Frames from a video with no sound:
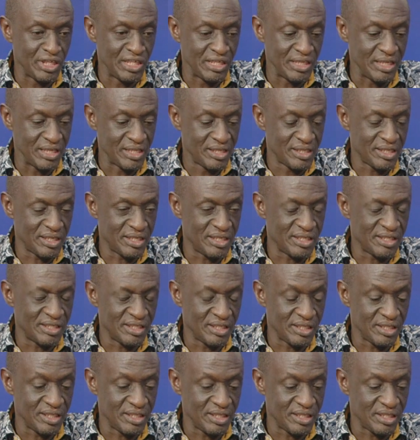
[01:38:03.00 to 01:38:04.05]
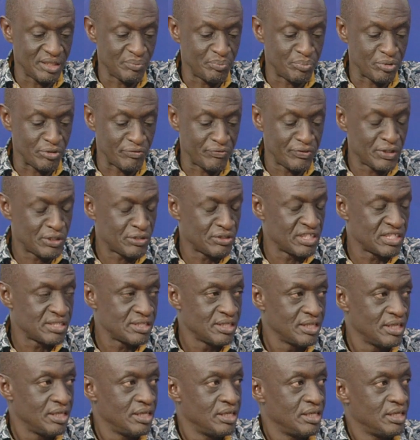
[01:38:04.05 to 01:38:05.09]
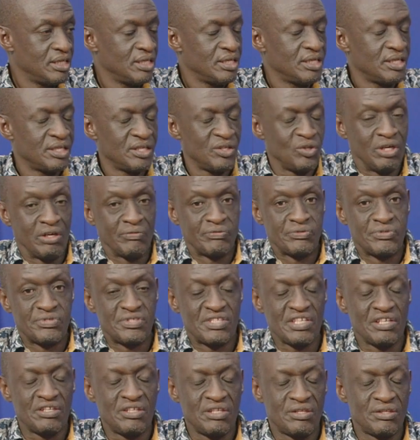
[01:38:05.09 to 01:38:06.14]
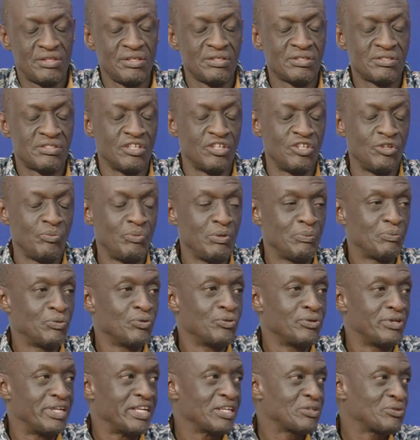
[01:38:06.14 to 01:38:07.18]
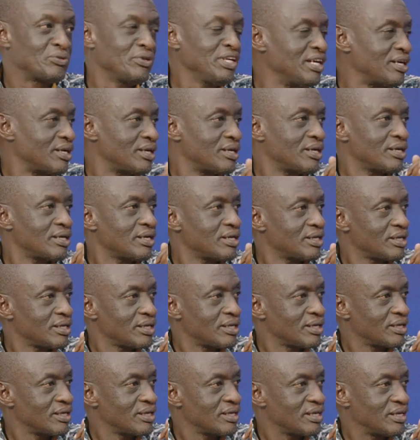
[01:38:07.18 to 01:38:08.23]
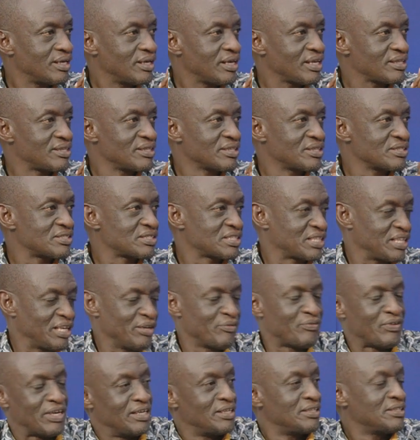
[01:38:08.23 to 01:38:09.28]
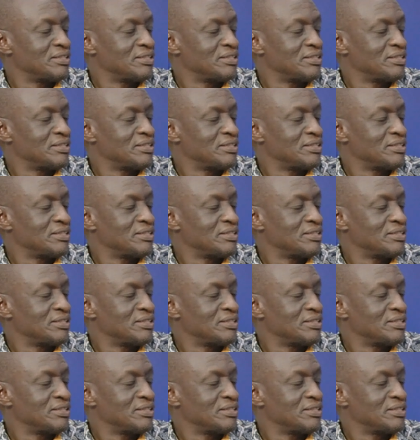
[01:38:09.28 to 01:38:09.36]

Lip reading: in other professions, you have to say the things that the people would like to hear. Okay. I think it's clever.